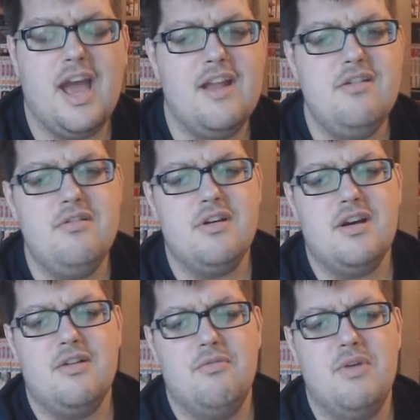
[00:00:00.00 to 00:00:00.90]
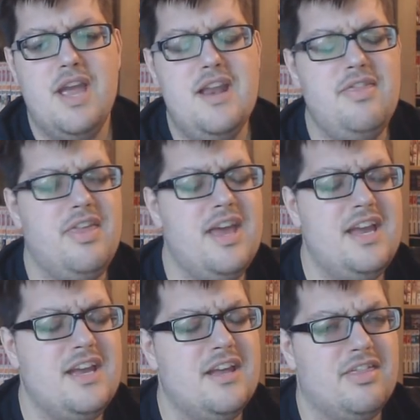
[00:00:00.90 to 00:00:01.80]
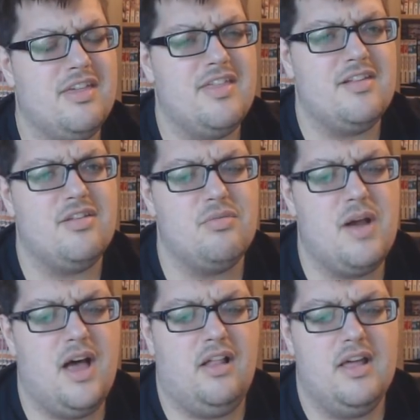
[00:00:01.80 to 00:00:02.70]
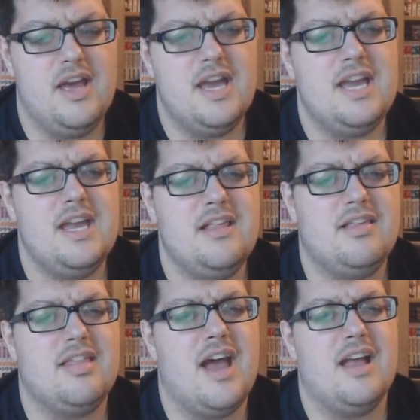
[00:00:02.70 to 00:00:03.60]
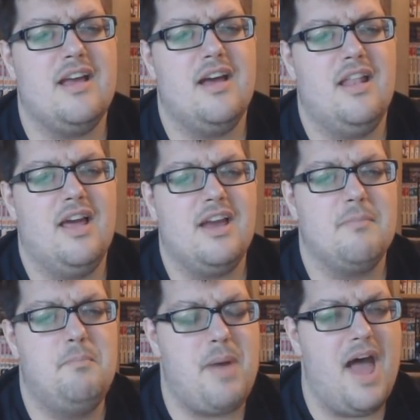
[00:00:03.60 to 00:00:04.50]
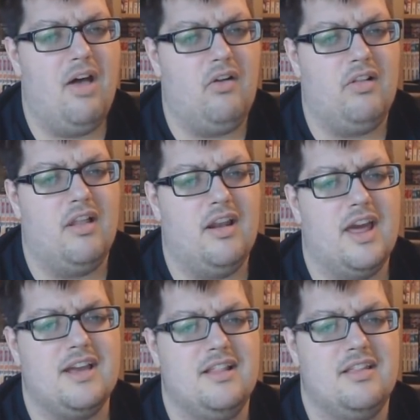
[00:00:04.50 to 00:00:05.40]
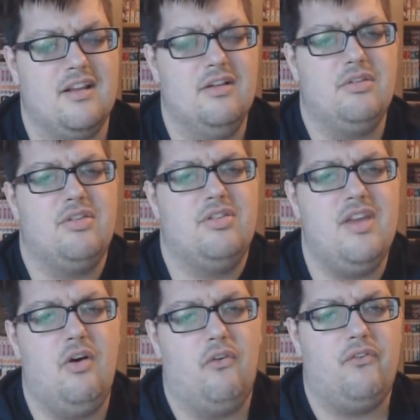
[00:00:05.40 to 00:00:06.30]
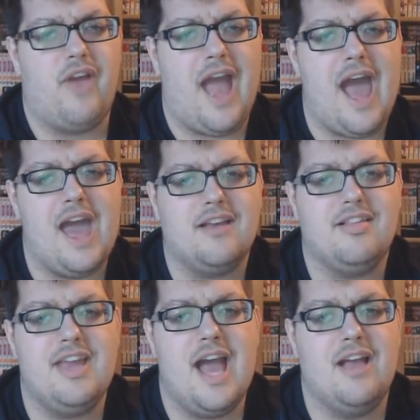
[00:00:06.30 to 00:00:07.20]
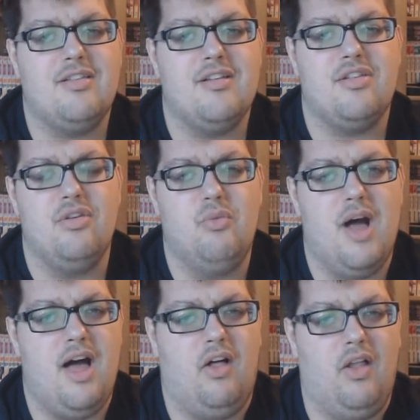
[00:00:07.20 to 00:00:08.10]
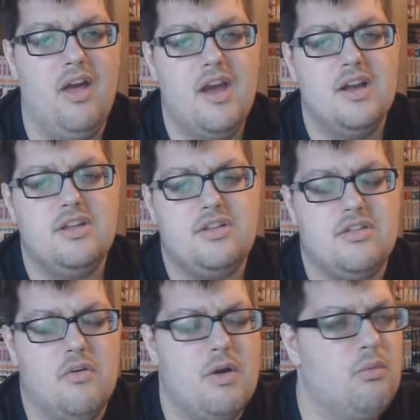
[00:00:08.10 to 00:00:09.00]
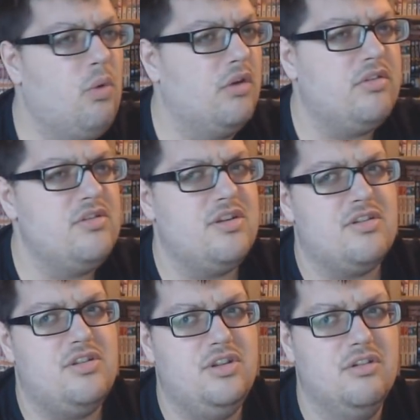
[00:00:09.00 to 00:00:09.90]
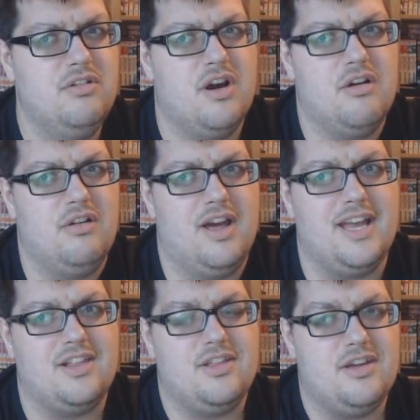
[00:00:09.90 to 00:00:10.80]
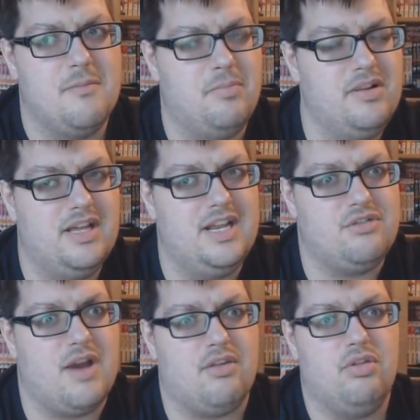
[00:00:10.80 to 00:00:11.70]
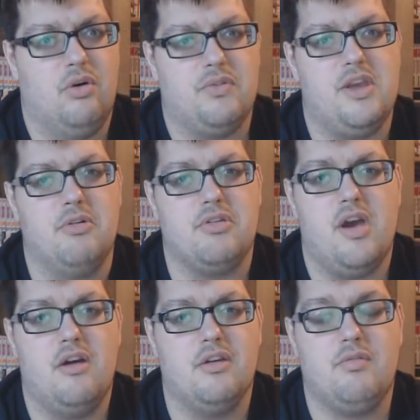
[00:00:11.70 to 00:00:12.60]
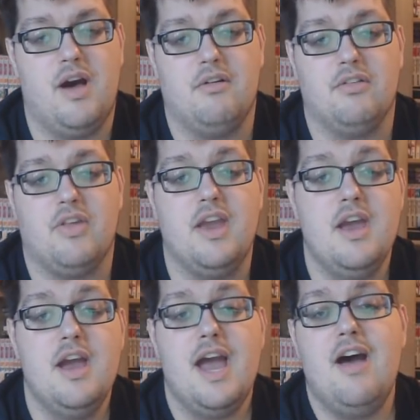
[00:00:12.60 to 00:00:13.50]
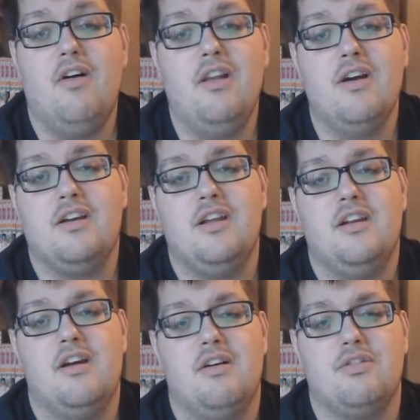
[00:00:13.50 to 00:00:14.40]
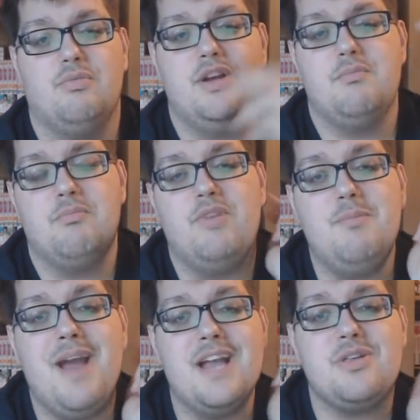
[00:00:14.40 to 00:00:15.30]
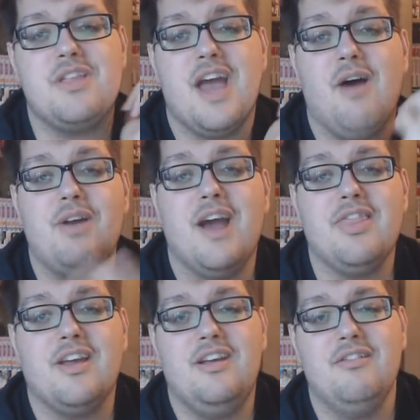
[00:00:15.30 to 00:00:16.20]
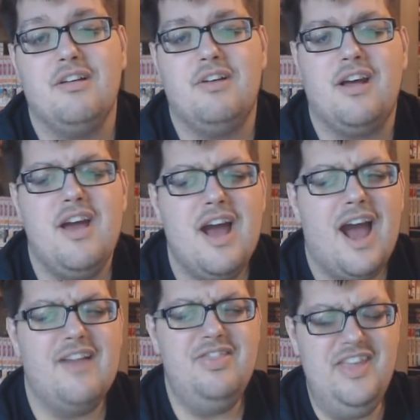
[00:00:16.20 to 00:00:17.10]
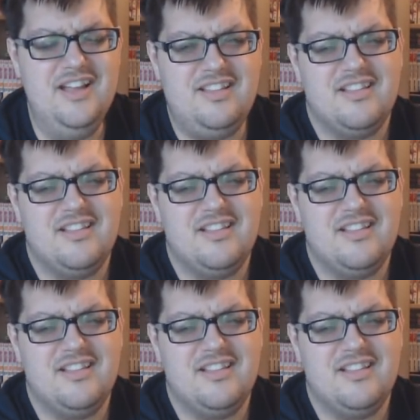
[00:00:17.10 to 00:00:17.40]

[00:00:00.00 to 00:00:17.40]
And weird thing for this as well is that, uh, like, Bell, like, the little sylph, actually has this as well. So it wasn't just you know like, completely transformed. It was her as well. It's like, oh, look, you know, it's we we match now. We have the cute little... I uh, think...